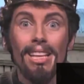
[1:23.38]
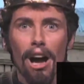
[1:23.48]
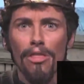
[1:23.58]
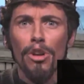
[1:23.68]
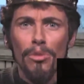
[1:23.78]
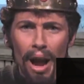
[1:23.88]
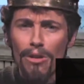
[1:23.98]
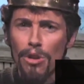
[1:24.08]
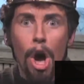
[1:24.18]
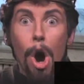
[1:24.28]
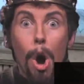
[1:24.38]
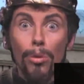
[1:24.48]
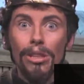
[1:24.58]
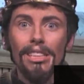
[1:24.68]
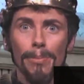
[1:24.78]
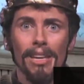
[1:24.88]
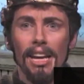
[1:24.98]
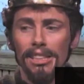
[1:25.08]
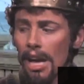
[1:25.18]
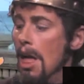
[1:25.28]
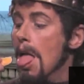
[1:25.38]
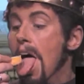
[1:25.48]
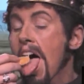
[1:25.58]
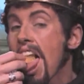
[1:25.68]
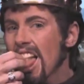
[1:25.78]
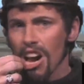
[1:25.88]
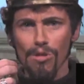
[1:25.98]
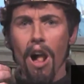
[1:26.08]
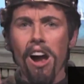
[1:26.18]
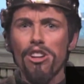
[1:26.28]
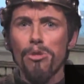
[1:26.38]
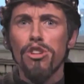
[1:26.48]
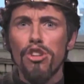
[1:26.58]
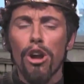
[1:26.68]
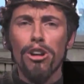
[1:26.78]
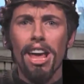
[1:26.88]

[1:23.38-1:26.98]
in Phone Homer, Clytemnestra has Skype phone calls with